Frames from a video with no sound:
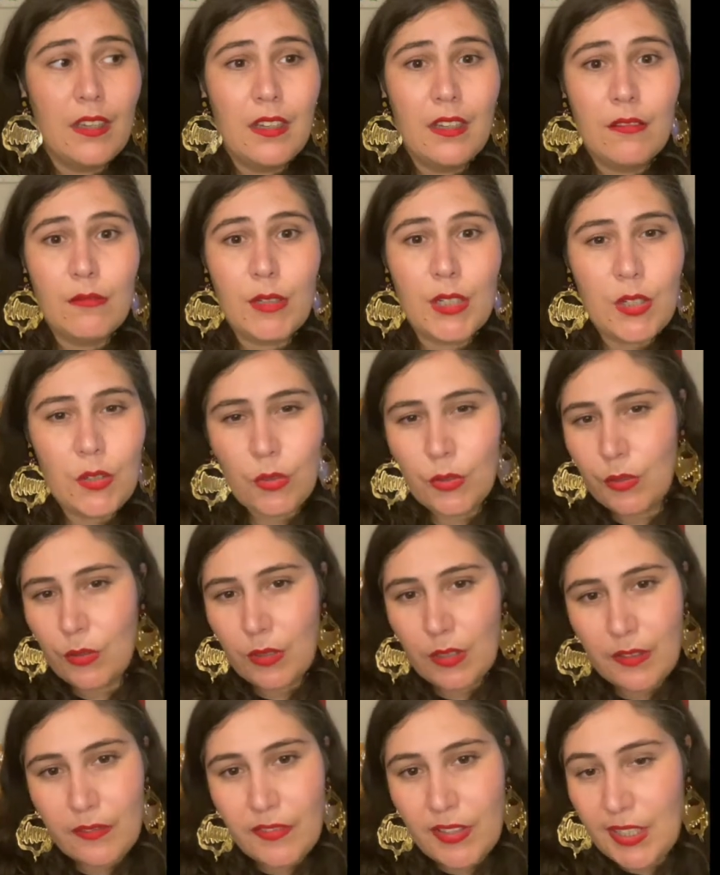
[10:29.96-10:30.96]
record
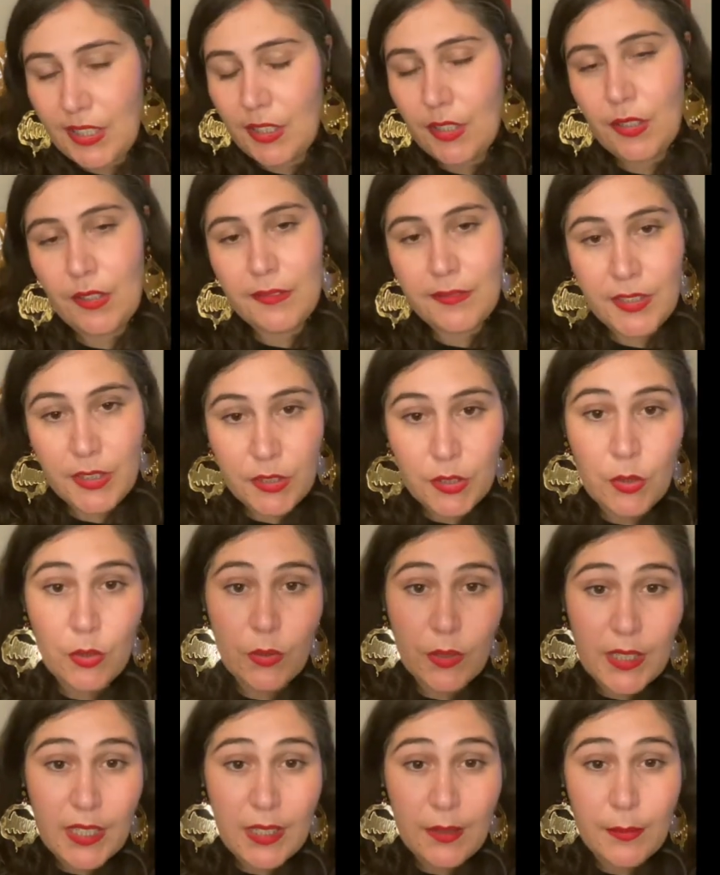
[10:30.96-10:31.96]
a video of you
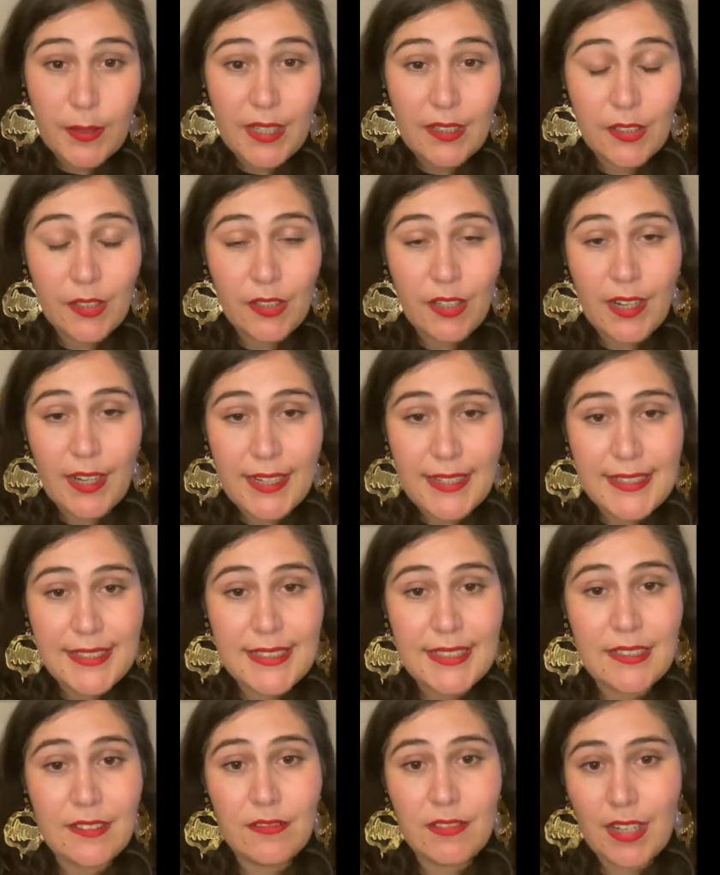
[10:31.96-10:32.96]
talking about your
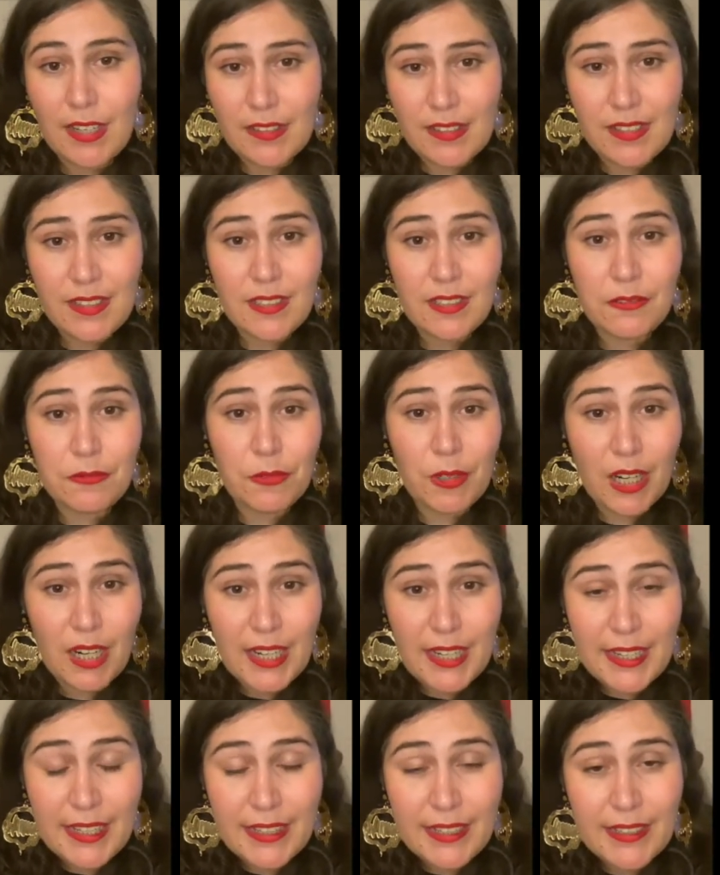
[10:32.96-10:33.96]
idea rather than
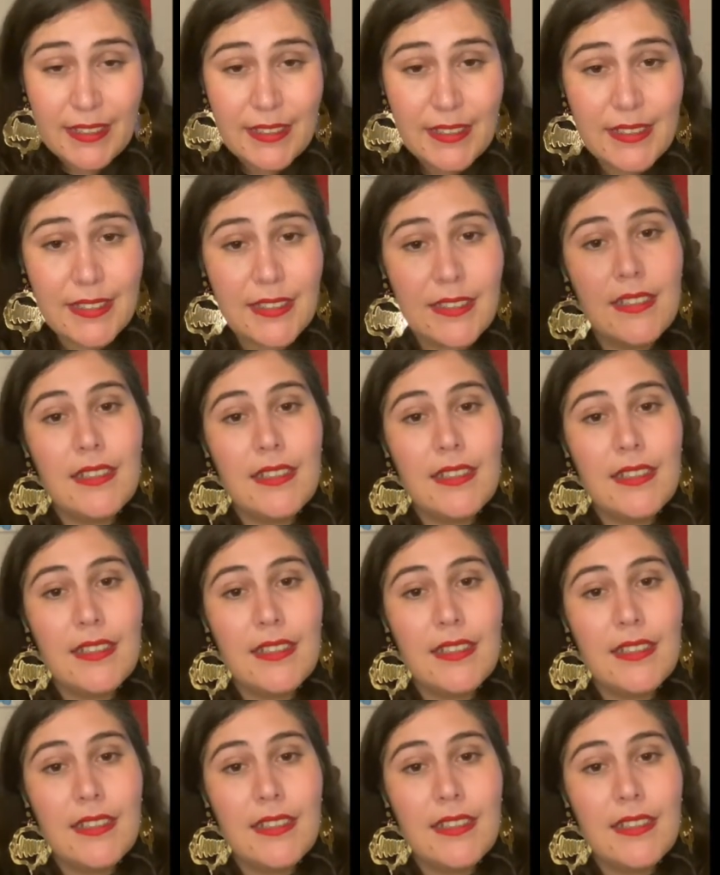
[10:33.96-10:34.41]
writing it.